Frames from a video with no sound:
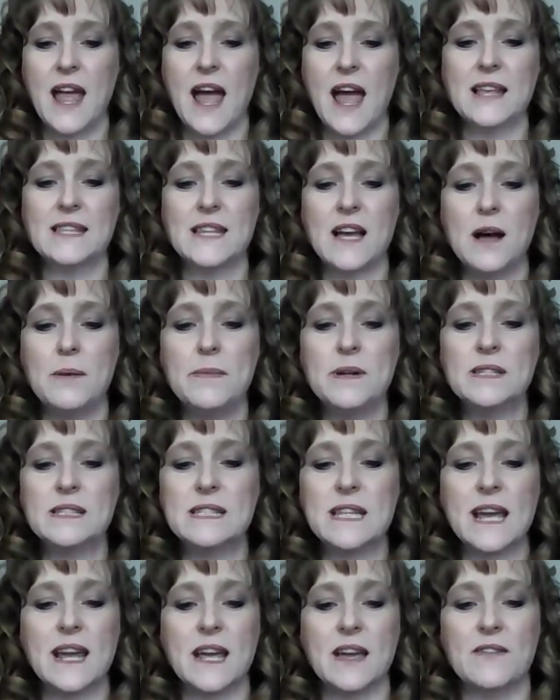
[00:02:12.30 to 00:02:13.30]
It's
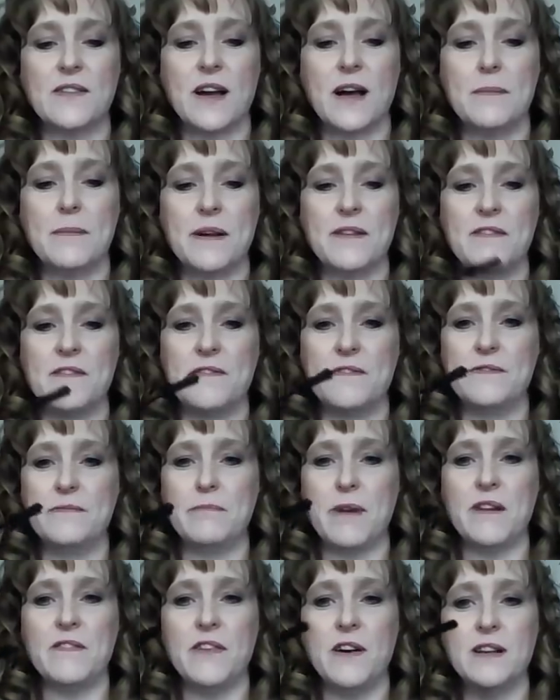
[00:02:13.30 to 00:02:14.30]
almost like I've got my
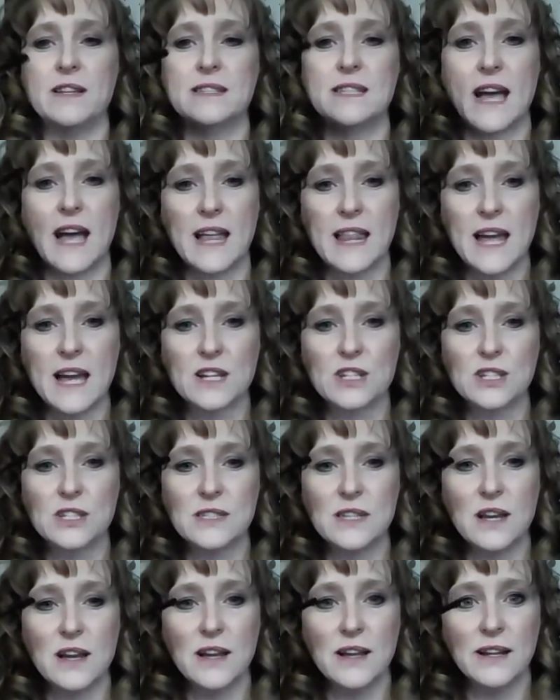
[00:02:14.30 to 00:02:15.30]
my false
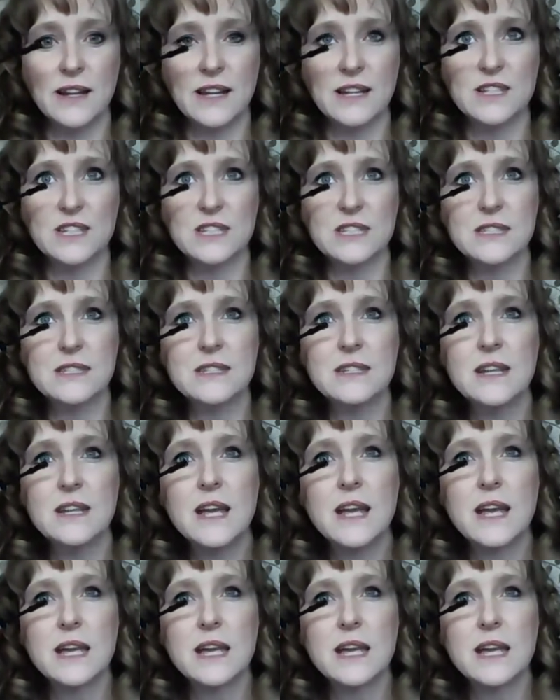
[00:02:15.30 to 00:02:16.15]
eyelashes on. It just.